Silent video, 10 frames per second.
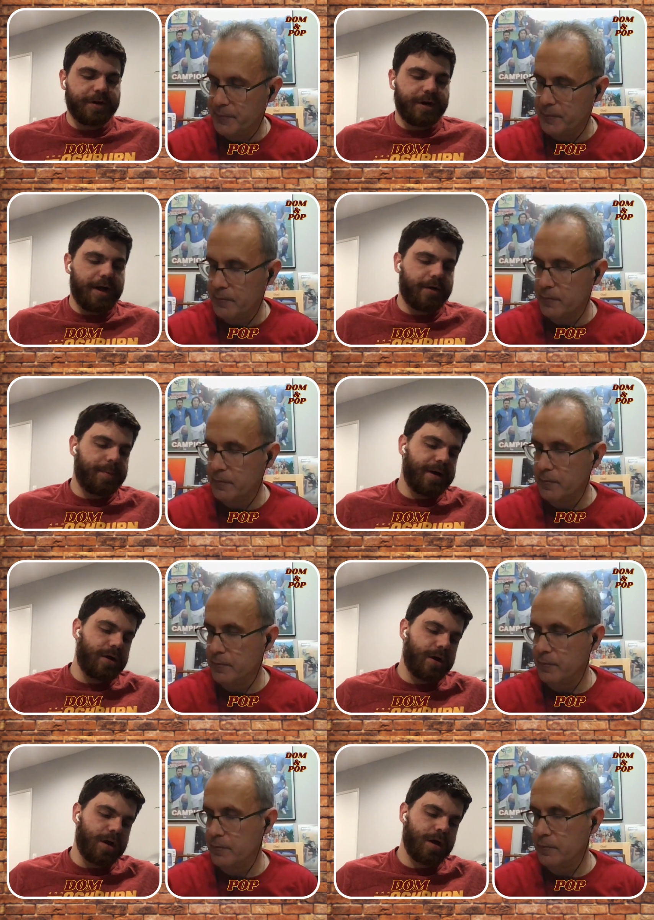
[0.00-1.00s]
Speaker 1: out about
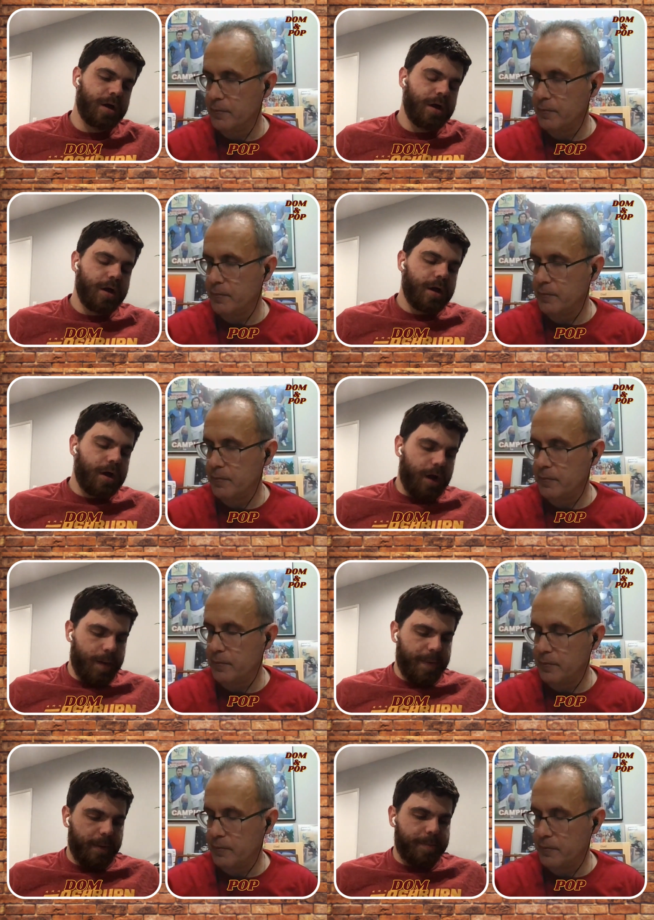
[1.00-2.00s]
uh
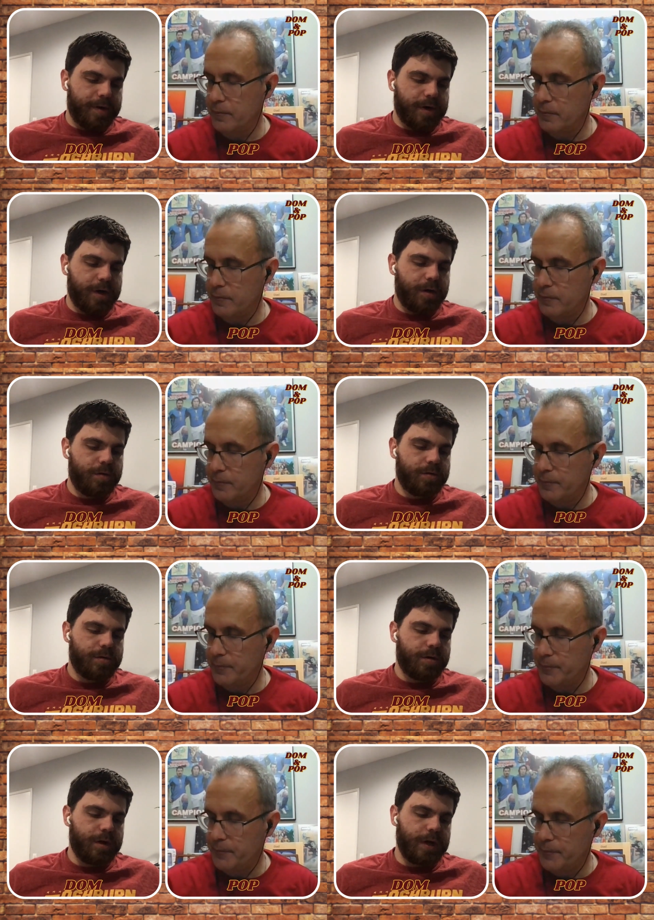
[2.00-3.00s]
about Burrow.
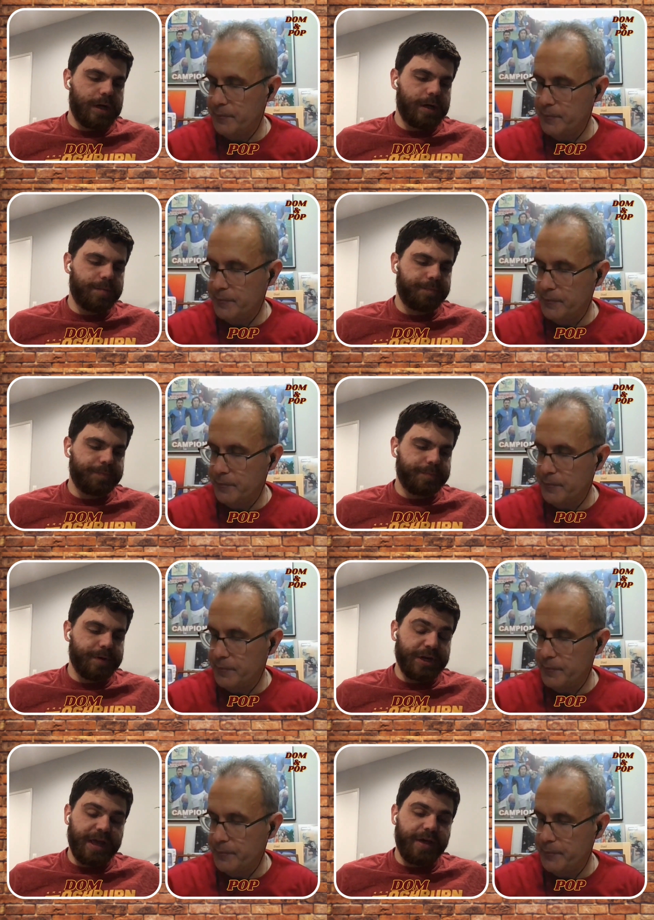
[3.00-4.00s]
Um,
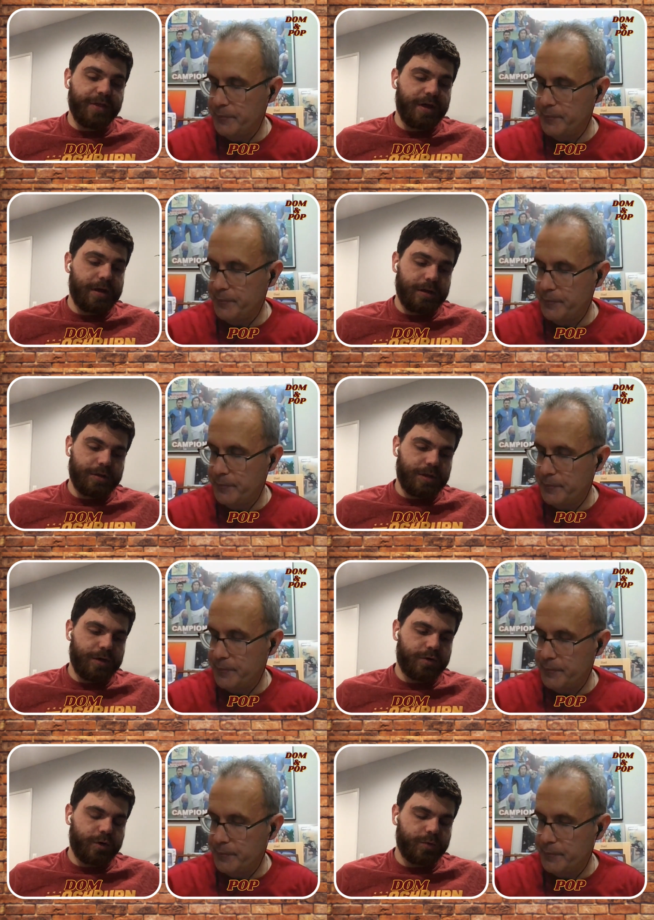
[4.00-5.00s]
but yeah, they they
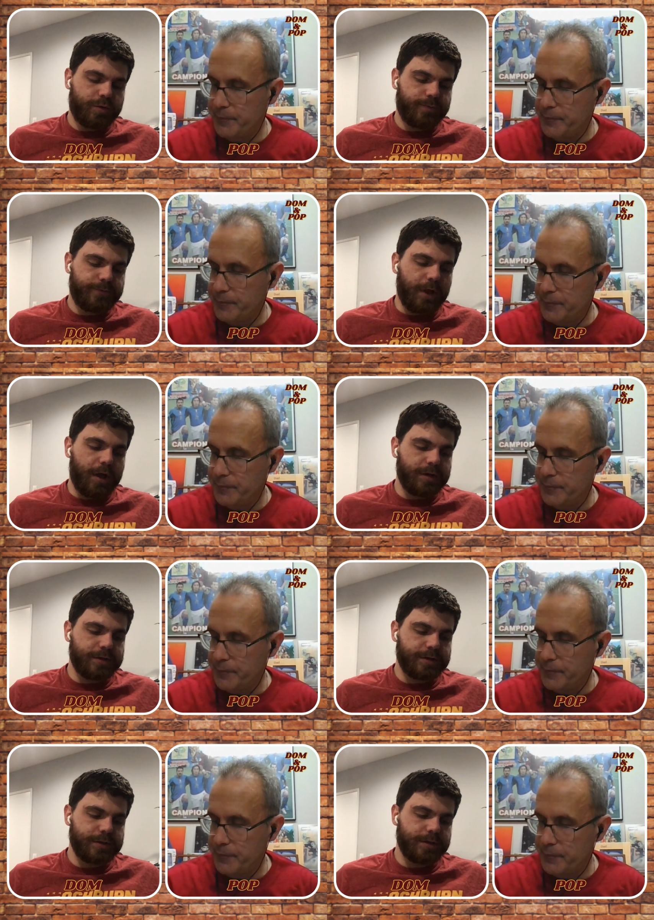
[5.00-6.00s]
showed some
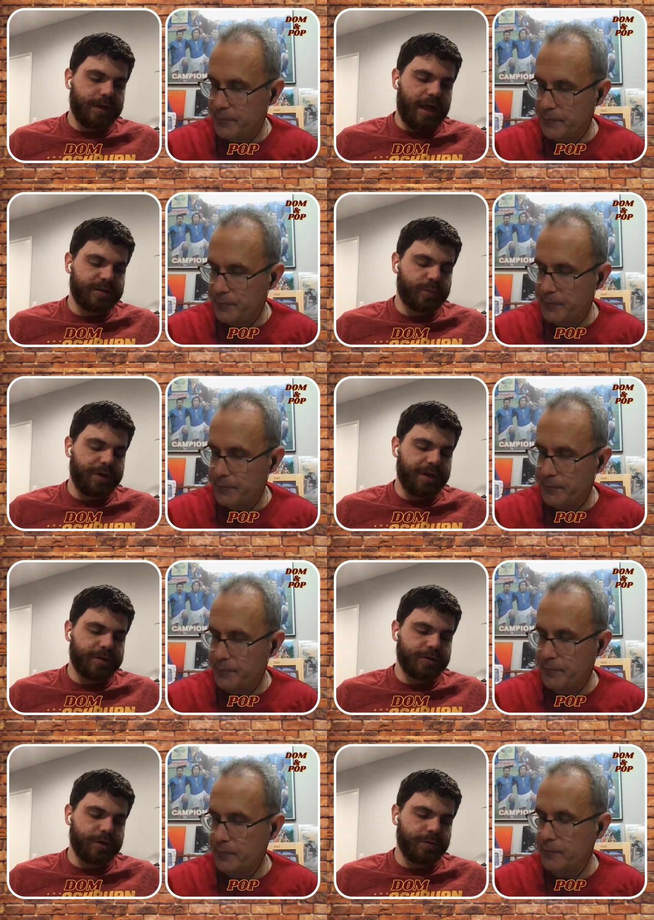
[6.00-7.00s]
flaws last week,
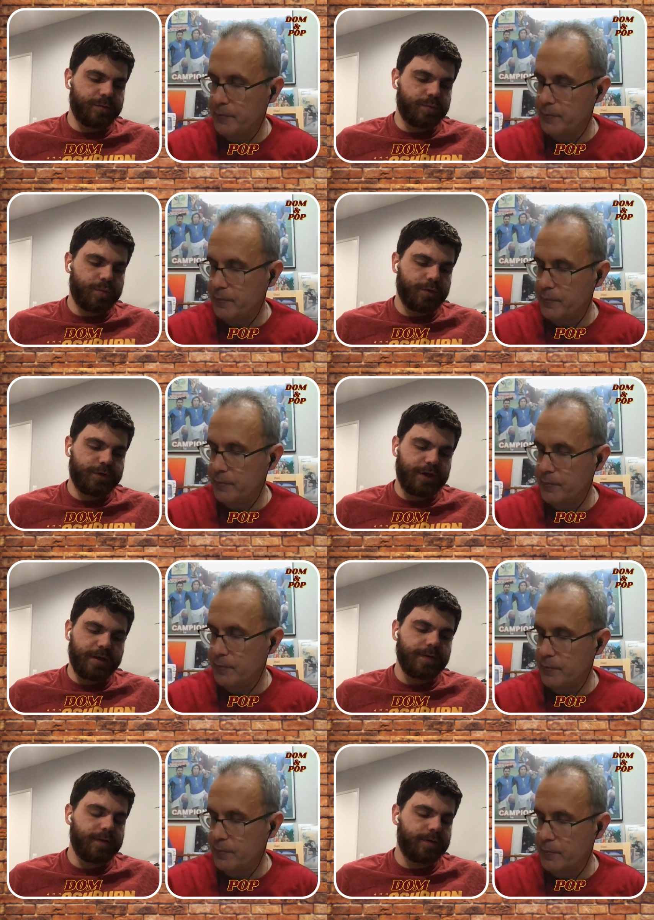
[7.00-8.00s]
so we'll see.
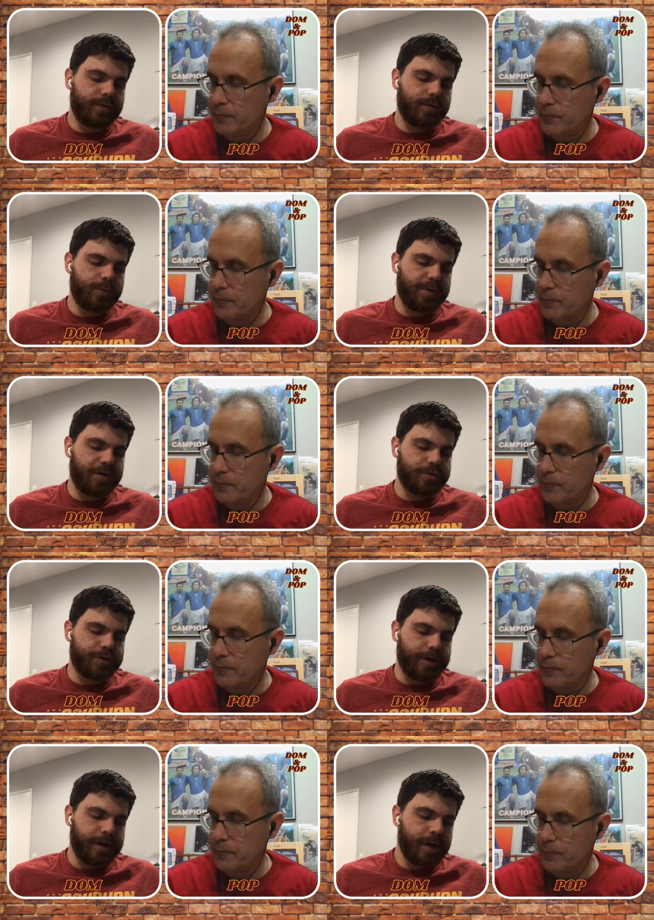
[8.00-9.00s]
This this will be
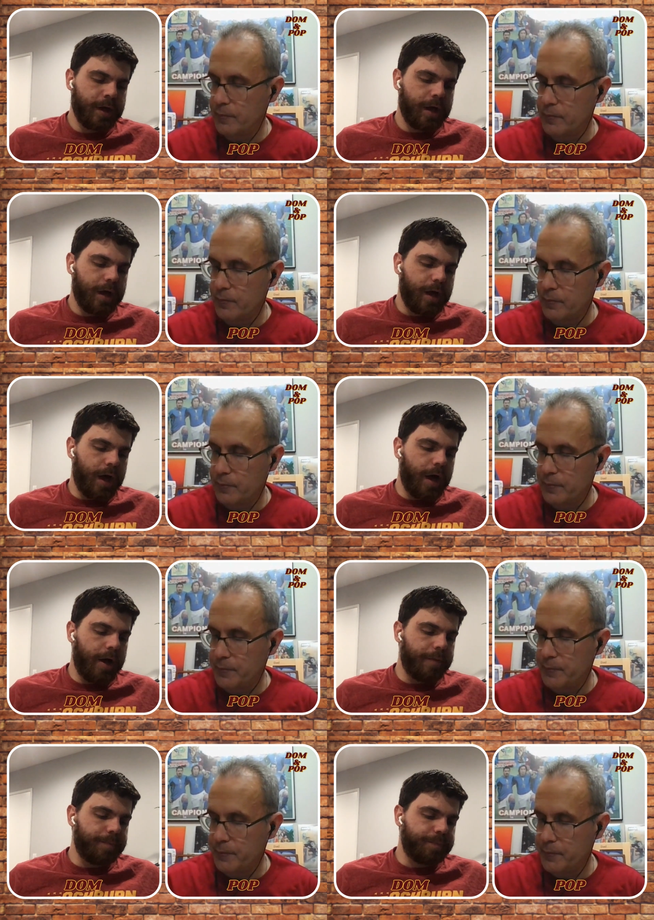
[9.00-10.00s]
interesting.
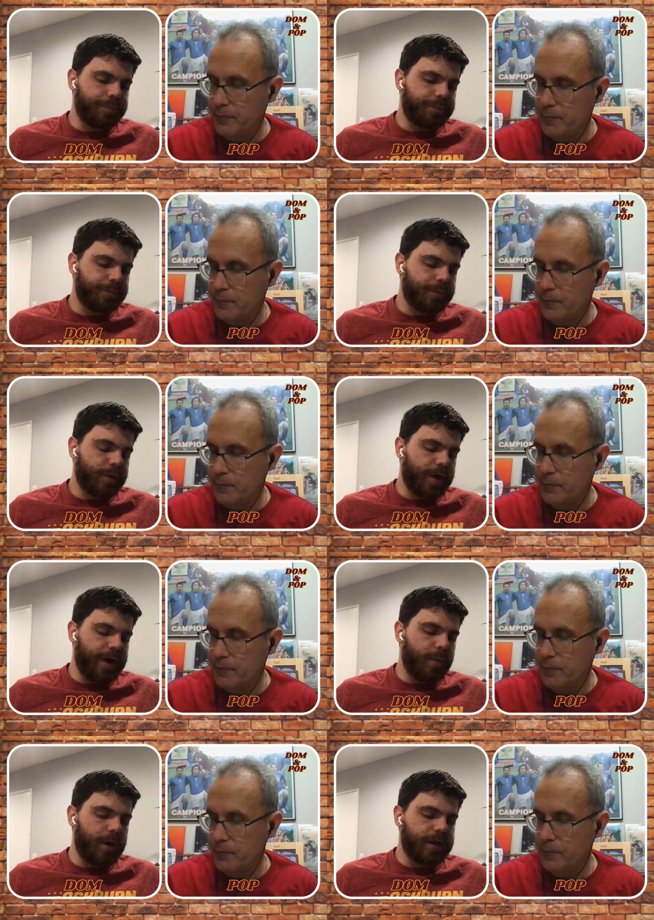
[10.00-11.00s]
Um, Sunday
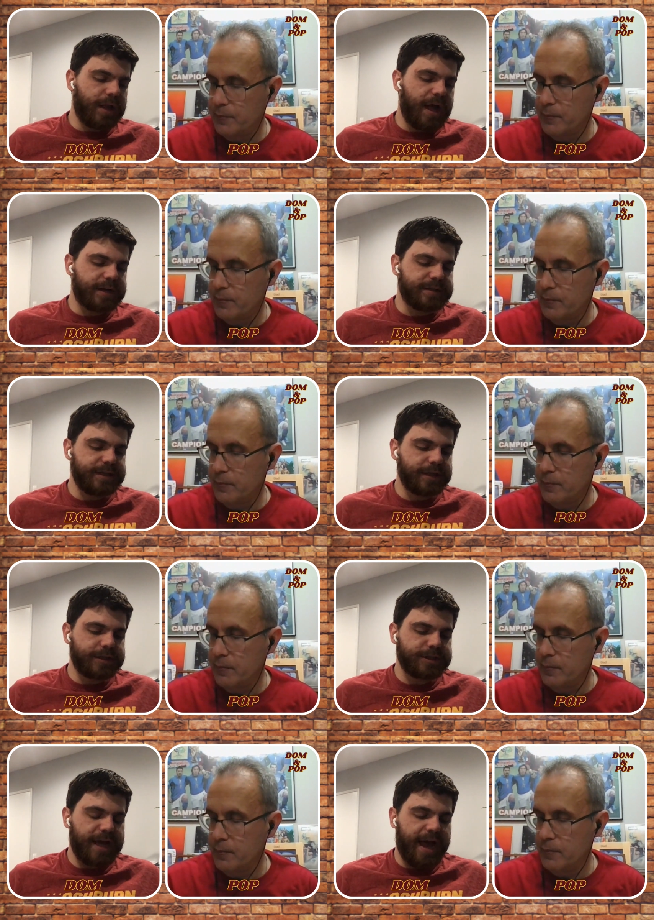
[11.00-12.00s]
one o'clock,
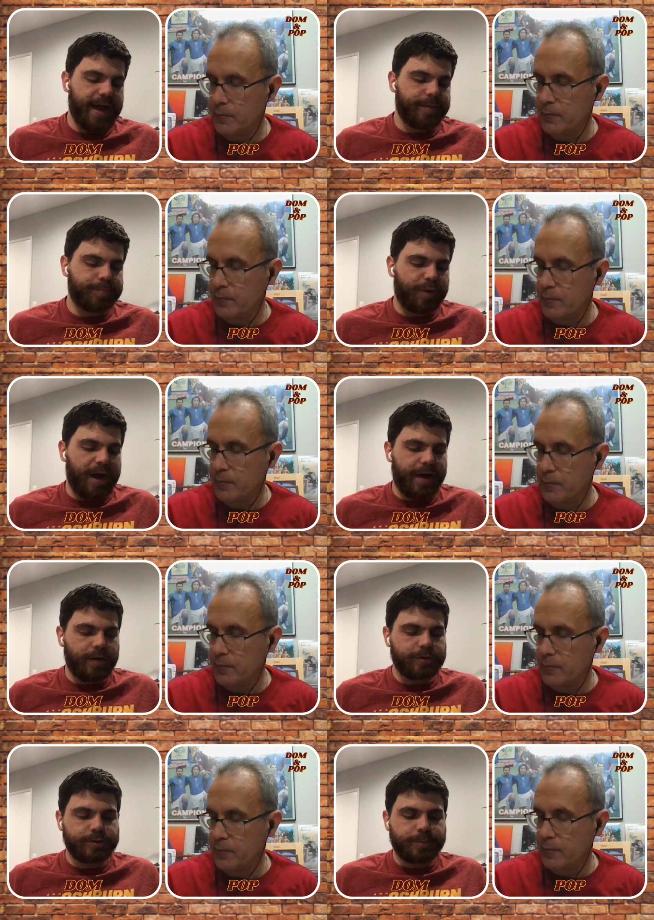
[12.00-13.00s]
Steelers at
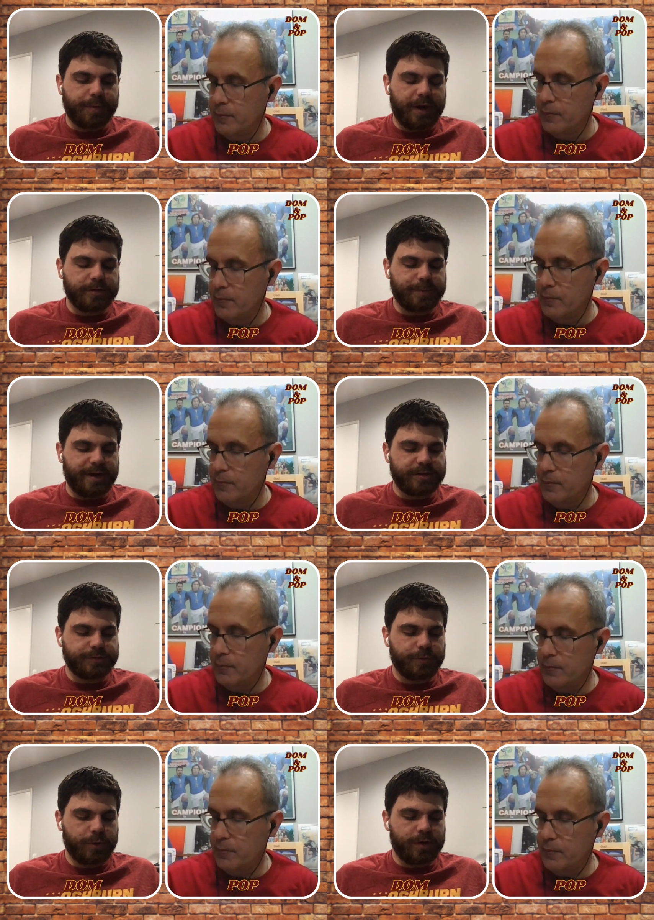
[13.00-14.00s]
Browns. Browns minus
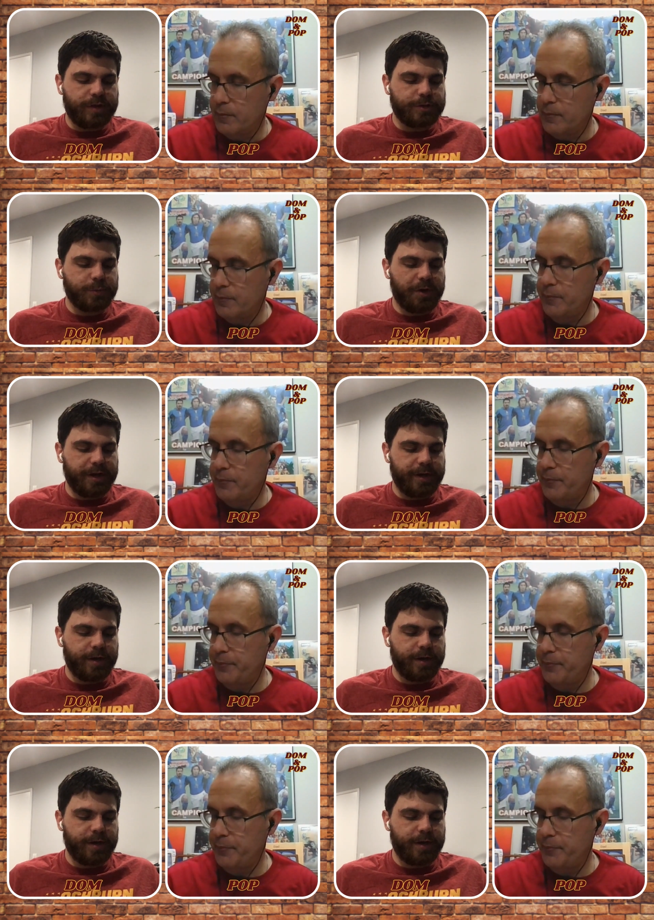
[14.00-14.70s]
four. This one,